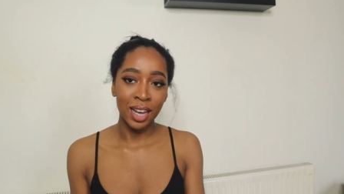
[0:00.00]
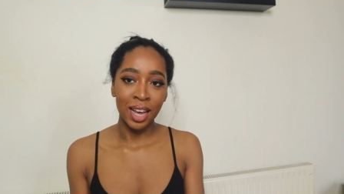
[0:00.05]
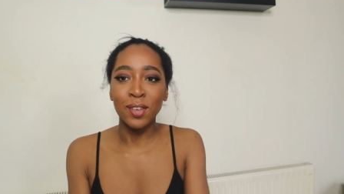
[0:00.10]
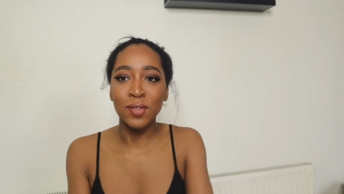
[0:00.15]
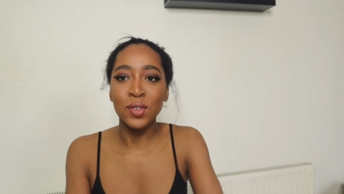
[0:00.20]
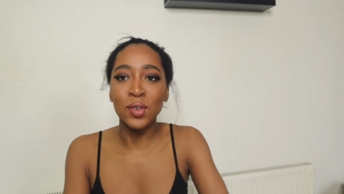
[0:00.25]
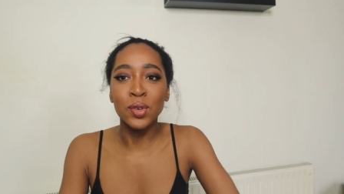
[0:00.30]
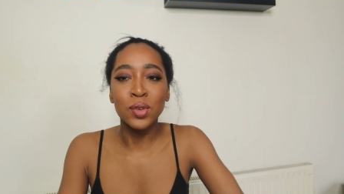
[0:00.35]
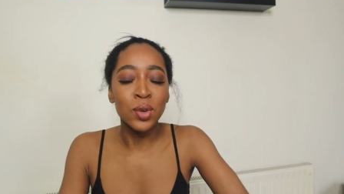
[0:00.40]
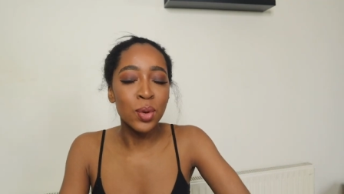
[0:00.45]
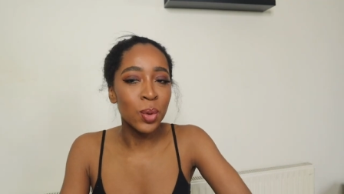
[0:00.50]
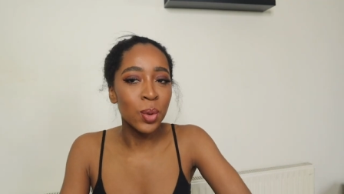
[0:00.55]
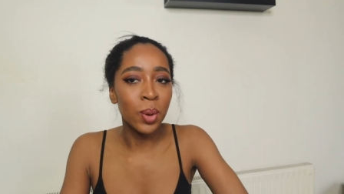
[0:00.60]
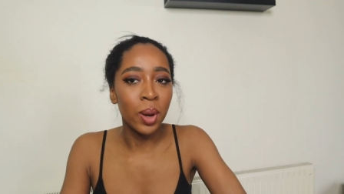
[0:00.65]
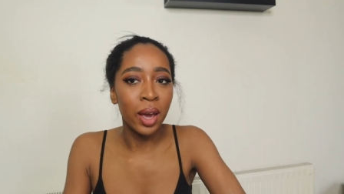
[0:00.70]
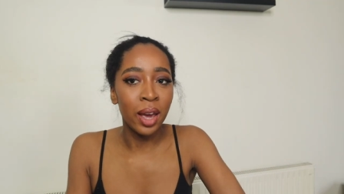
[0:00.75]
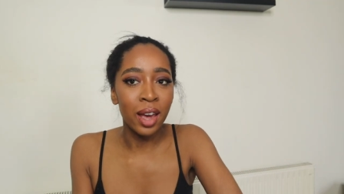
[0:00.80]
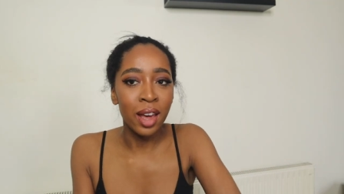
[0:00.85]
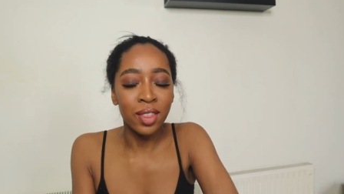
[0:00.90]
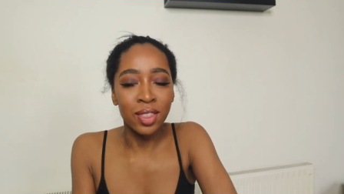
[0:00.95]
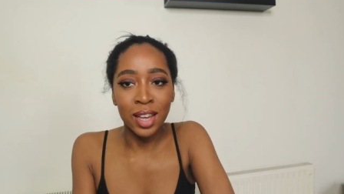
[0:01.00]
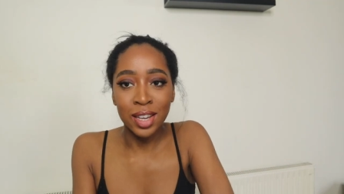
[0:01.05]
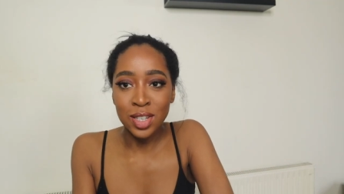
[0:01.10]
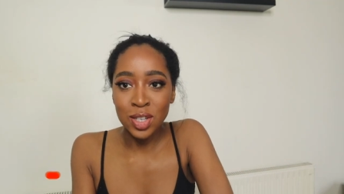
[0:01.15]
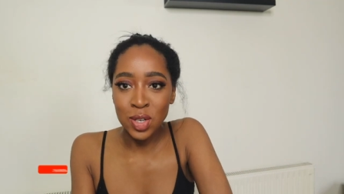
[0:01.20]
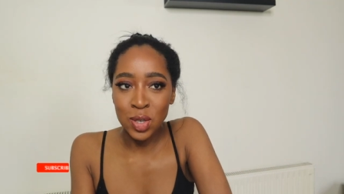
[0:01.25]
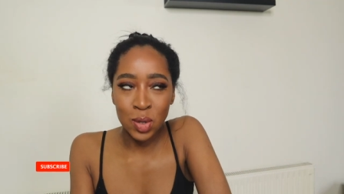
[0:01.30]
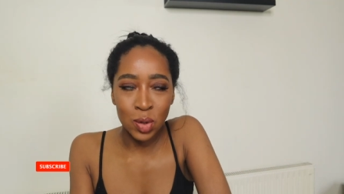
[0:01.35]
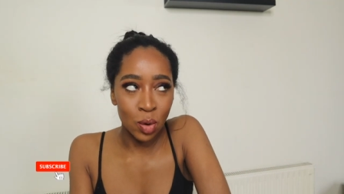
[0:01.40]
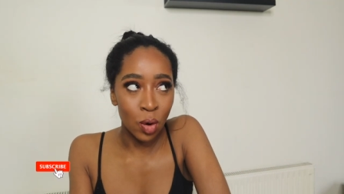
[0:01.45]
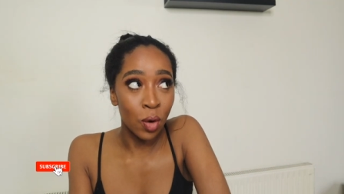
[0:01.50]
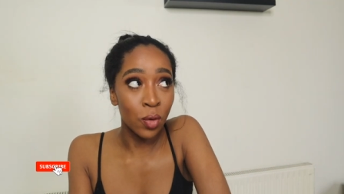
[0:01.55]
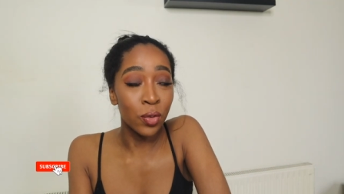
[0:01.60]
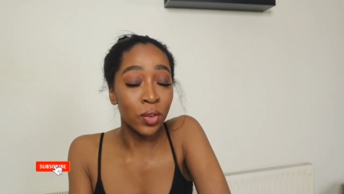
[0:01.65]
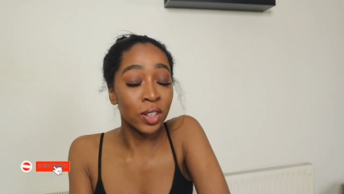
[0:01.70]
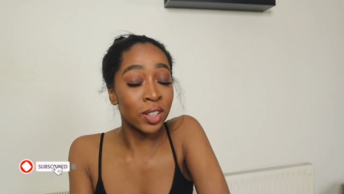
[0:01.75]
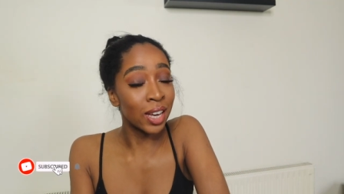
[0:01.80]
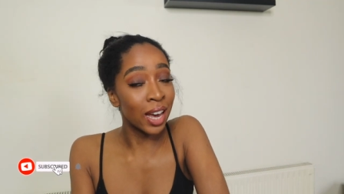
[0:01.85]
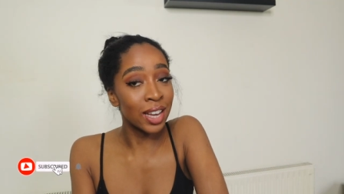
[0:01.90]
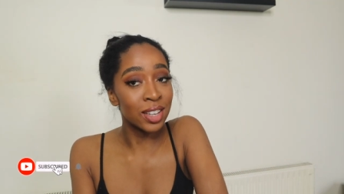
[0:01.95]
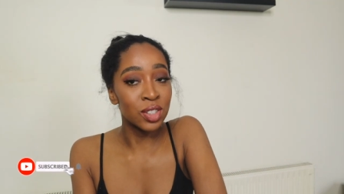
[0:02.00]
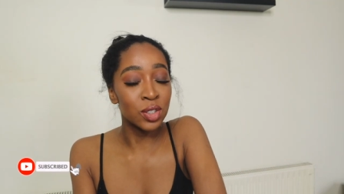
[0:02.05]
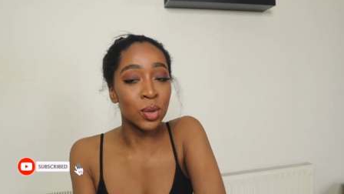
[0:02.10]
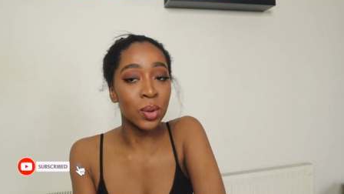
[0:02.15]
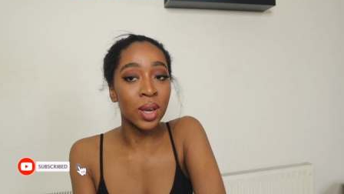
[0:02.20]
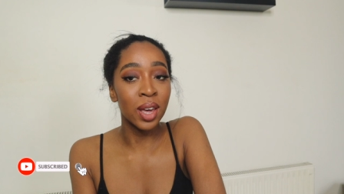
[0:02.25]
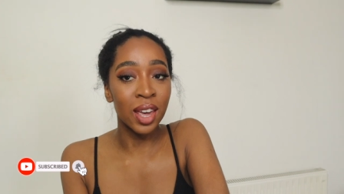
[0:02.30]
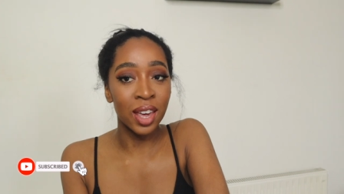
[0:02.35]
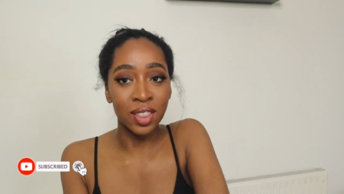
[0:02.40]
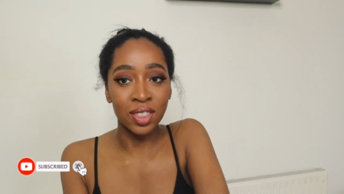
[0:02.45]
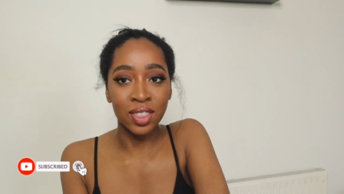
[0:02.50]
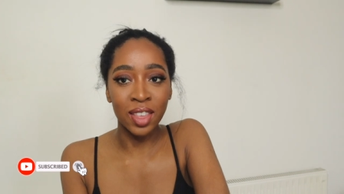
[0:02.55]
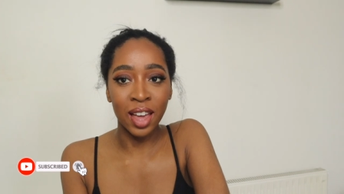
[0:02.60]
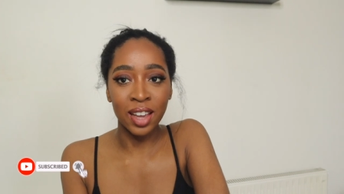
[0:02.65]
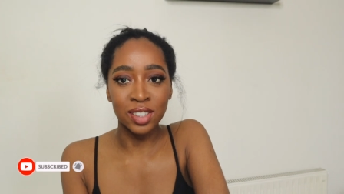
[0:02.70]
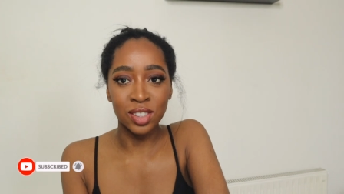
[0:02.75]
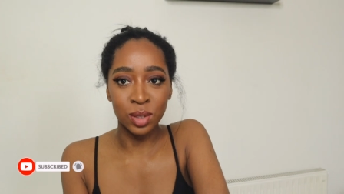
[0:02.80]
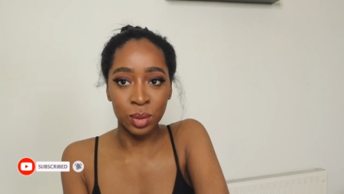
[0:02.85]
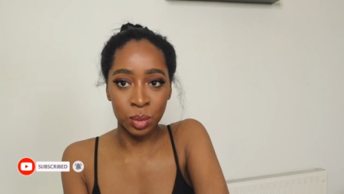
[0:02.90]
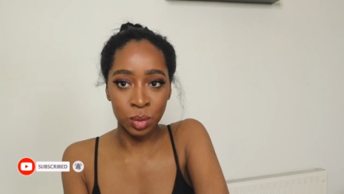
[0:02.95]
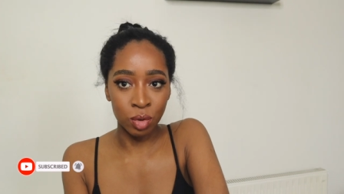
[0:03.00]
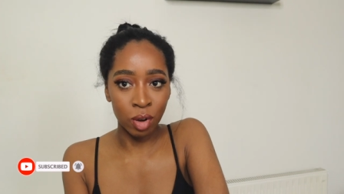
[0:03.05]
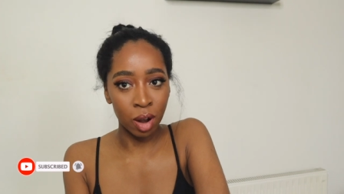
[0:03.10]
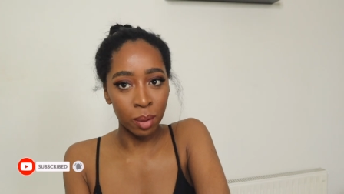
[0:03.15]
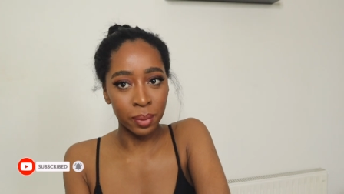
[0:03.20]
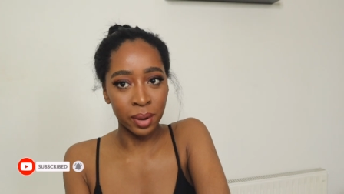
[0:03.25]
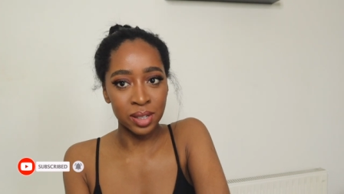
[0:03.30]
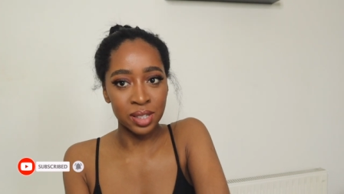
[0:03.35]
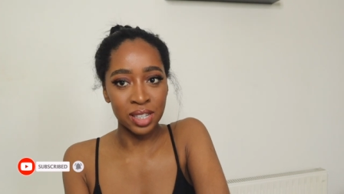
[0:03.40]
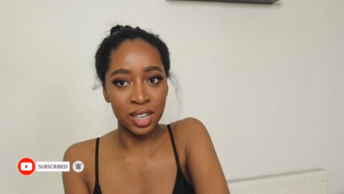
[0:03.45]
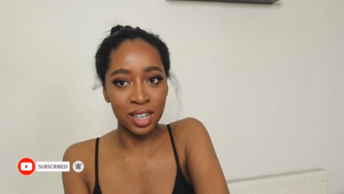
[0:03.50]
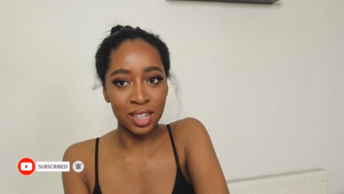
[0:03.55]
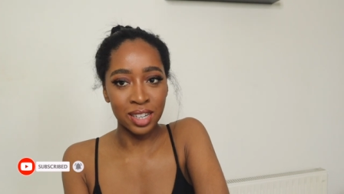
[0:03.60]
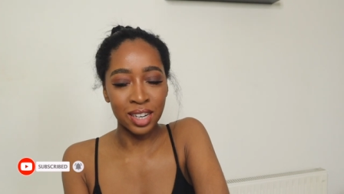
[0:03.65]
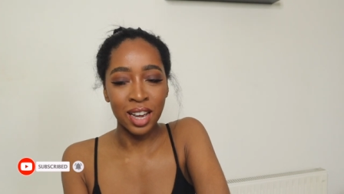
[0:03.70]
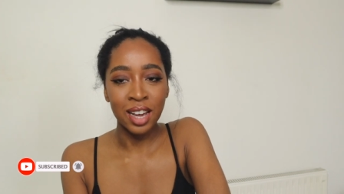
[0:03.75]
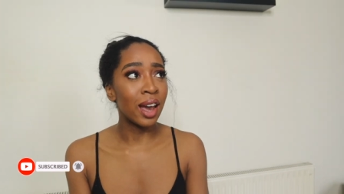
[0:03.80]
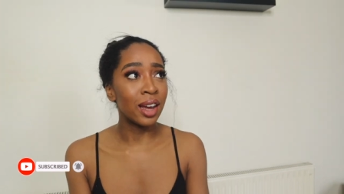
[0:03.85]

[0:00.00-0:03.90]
If you're new here, then do not forget to hit that subscribe button.